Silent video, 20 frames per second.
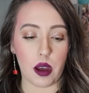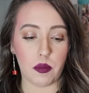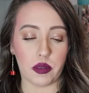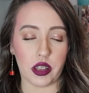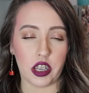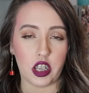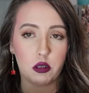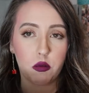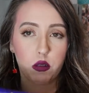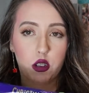
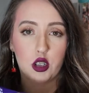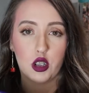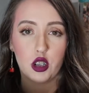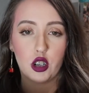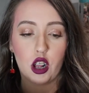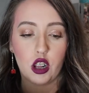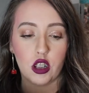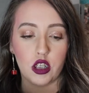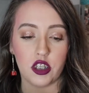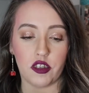These were
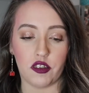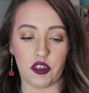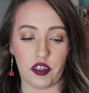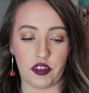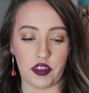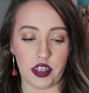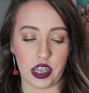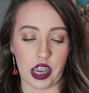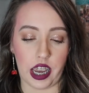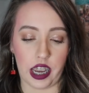
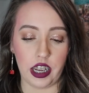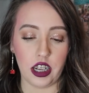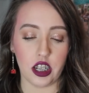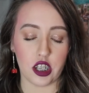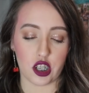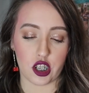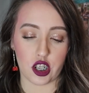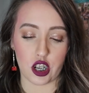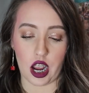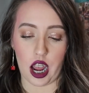$2.50
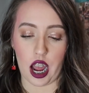each.